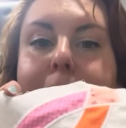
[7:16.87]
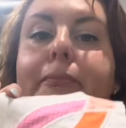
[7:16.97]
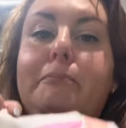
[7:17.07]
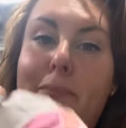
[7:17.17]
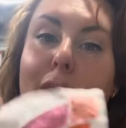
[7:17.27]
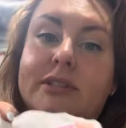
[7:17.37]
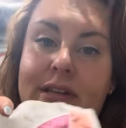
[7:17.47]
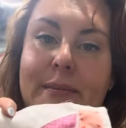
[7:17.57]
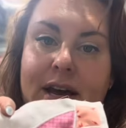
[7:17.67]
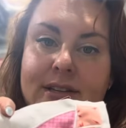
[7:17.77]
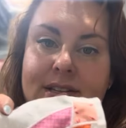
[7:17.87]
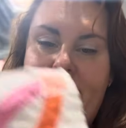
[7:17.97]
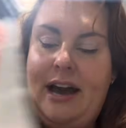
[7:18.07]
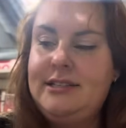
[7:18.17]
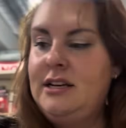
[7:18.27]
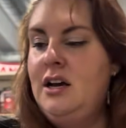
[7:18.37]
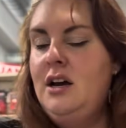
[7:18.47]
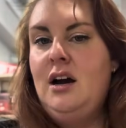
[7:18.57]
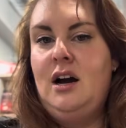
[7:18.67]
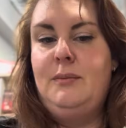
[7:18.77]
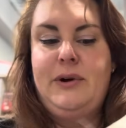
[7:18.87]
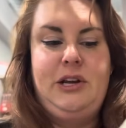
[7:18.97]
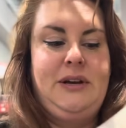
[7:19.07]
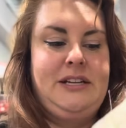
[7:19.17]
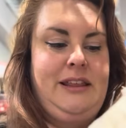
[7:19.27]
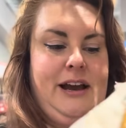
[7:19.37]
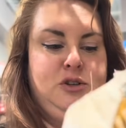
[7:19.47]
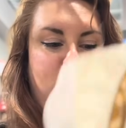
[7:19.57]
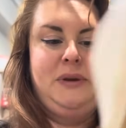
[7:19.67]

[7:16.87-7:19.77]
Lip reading: mostly because of that, when you get to the actual